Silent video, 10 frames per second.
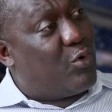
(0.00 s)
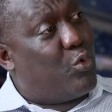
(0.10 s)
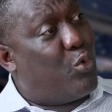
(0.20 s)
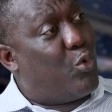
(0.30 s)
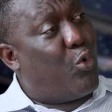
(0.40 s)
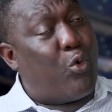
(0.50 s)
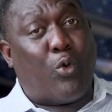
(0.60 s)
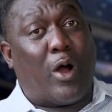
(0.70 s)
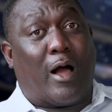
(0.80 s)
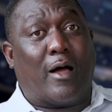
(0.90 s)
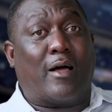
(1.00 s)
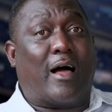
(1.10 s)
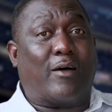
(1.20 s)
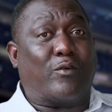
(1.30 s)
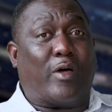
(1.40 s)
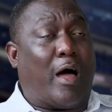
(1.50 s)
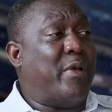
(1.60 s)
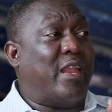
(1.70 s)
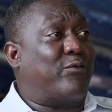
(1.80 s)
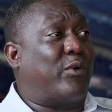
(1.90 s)
who I
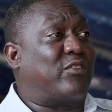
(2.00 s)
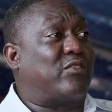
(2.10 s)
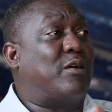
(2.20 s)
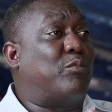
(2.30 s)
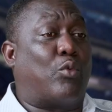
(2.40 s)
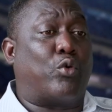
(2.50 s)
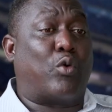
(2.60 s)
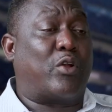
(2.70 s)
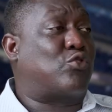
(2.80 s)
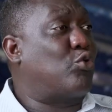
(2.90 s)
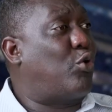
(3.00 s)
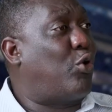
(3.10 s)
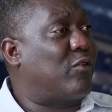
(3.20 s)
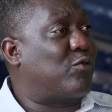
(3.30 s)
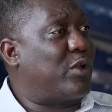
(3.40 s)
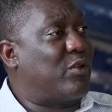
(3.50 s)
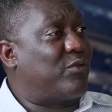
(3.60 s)
mean, I've watched them on 1 or 2 holes when